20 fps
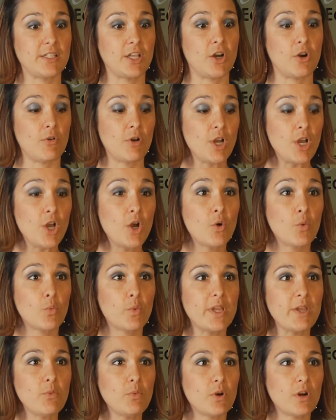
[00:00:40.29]
So
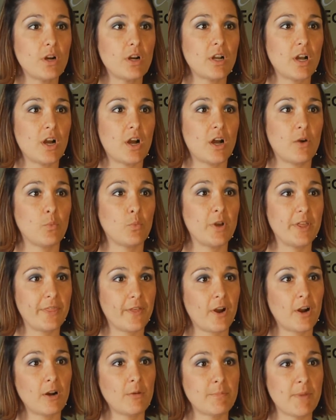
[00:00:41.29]
we work
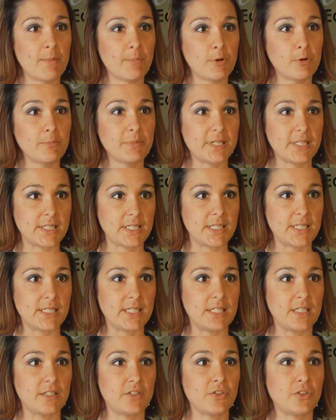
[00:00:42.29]
with our member
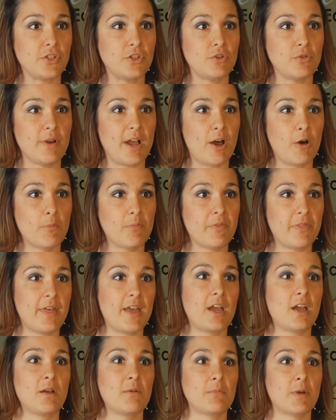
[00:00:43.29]
businesses to help
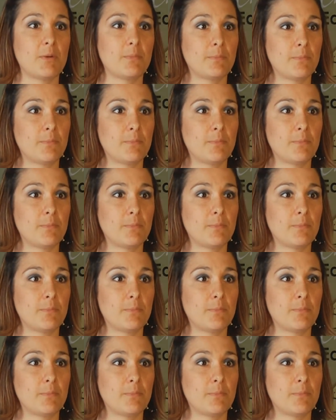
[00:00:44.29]
them